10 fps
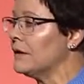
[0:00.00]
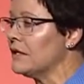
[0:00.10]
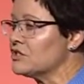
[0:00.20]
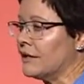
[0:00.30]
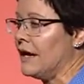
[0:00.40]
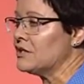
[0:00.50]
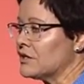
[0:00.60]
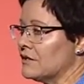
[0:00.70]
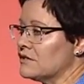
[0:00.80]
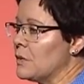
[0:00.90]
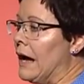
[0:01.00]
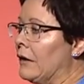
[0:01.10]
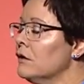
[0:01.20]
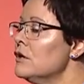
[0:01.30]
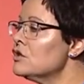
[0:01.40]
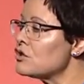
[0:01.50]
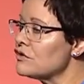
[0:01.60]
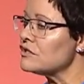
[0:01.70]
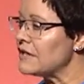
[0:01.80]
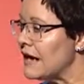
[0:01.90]
education as well. So the
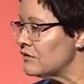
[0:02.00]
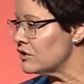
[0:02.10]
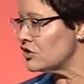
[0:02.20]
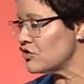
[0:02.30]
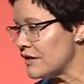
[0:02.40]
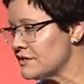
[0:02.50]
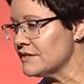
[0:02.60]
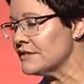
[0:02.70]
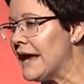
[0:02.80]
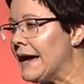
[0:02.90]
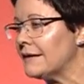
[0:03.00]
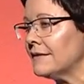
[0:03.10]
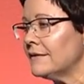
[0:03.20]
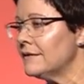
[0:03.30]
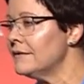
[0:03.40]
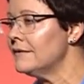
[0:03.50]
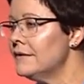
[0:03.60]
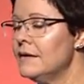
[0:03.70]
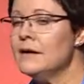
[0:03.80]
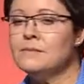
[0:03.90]
standard addresses that.
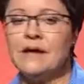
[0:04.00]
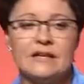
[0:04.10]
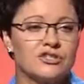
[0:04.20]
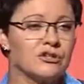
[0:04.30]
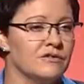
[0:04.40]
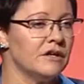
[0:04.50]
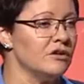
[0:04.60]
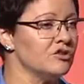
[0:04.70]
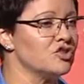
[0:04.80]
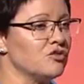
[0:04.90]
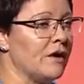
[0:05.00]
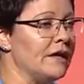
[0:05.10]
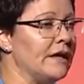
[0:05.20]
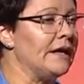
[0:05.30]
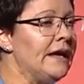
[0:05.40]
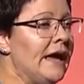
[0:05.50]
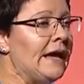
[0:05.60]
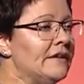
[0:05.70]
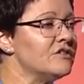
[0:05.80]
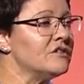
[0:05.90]
Make sure that you're training, and
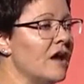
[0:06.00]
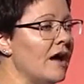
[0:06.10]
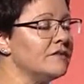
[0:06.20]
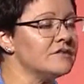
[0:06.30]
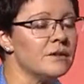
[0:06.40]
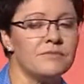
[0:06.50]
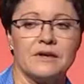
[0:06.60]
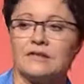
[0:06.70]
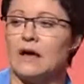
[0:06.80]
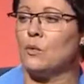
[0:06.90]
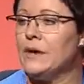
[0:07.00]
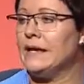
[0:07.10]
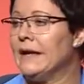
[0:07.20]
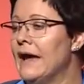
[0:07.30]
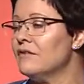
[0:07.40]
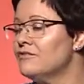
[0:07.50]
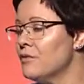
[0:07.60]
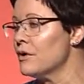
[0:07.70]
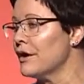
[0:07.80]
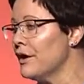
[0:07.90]
it's not something that we can
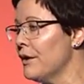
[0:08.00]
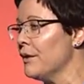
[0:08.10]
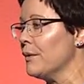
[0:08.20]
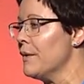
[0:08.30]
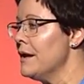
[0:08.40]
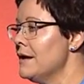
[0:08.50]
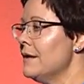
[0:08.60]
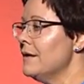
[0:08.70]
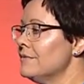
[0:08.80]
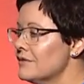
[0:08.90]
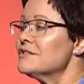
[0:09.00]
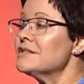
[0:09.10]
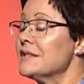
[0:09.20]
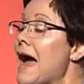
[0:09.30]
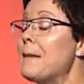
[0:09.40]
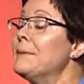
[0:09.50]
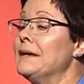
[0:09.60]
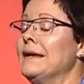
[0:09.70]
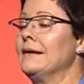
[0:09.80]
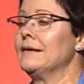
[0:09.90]
forego. This is
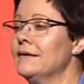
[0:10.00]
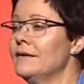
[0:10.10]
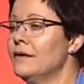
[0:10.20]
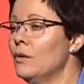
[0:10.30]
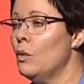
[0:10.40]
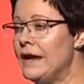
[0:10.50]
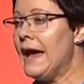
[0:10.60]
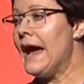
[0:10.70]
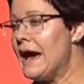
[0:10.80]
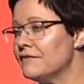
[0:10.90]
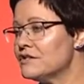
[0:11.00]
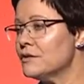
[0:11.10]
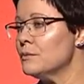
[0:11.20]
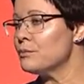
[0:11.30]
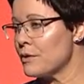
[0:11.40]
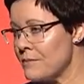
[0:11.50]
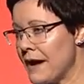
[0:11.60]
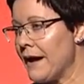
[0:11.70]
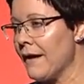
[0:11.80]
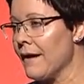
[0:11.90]
happening. We have to
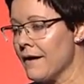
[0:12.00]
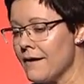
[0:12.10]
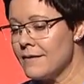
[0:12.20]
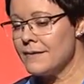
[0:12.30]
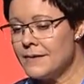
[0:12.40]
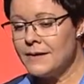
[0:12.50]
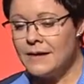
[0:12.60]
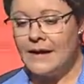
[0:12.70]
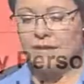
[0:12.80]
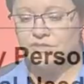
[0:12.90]
prepare. And